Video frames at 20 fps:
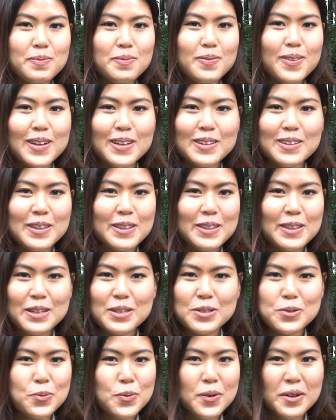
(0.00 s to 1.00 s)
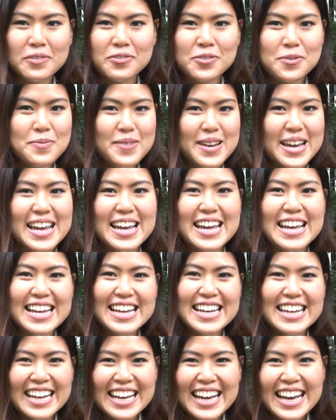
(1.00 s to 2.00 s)
I didn't think it's worked for me.
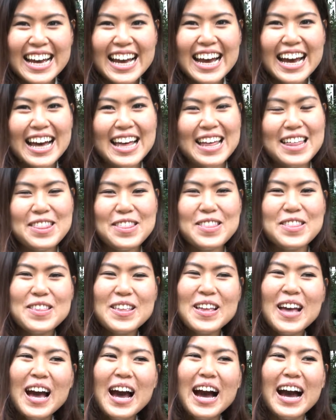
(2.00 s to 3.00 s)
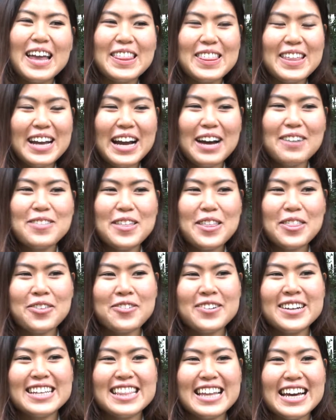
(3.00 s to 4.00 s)
And I think after
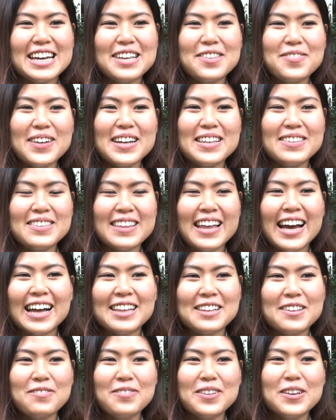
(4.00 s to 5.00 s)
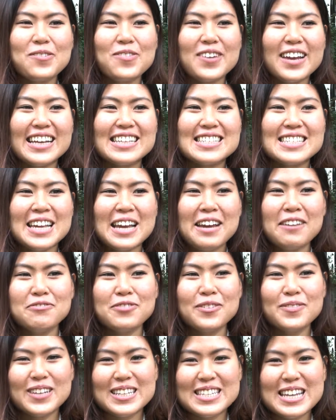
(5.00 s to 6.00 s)
3 days, my dad and me, we escaped
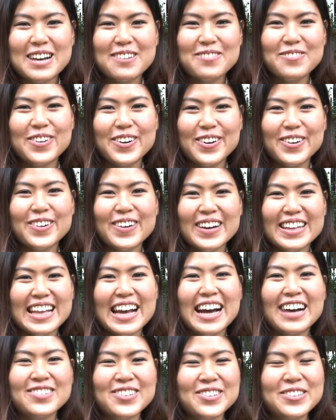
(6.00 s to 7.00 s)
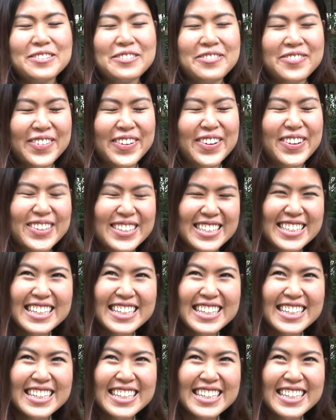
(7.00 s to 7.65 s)
from the temple and have good food.